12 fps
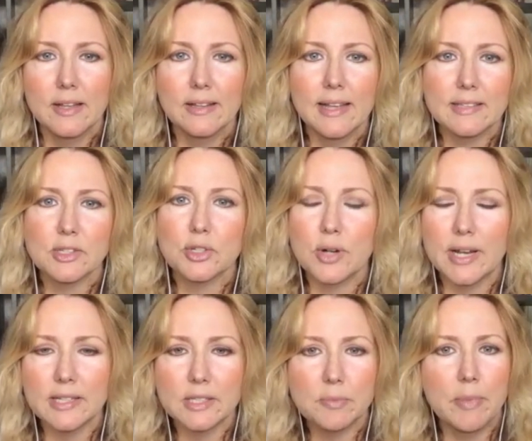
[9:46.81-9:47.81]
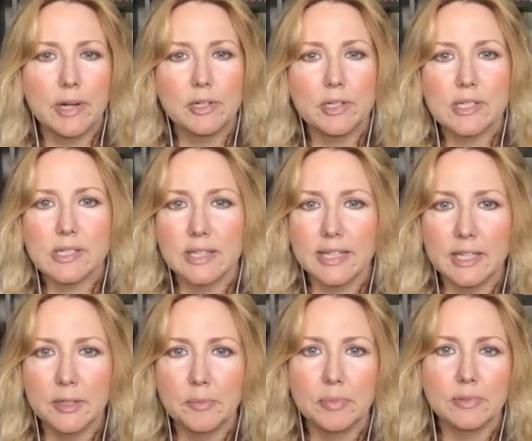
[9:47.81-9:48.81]
less stress, better
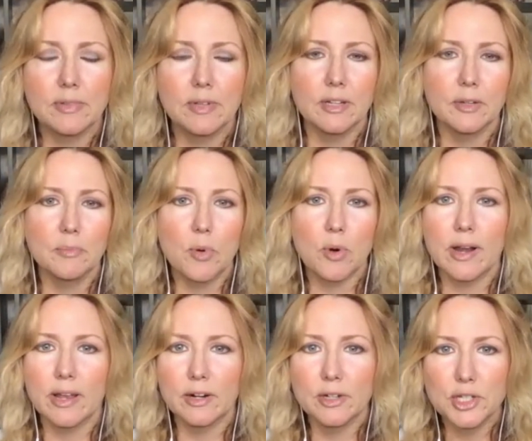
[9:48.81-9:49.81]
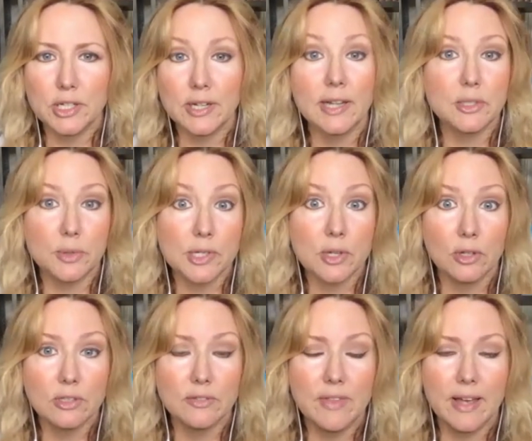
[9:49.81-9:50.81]
sleep, more energy as a
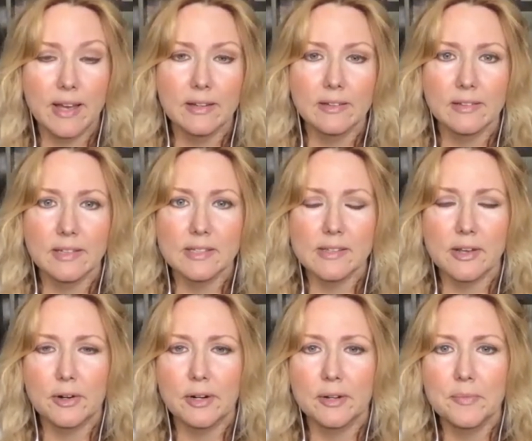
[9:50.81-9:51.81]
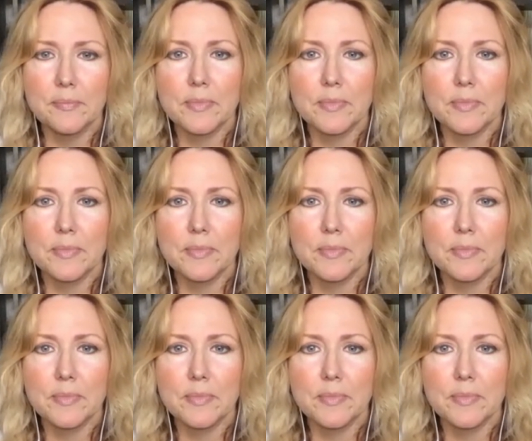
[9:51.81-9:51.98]
result of that, et cetera.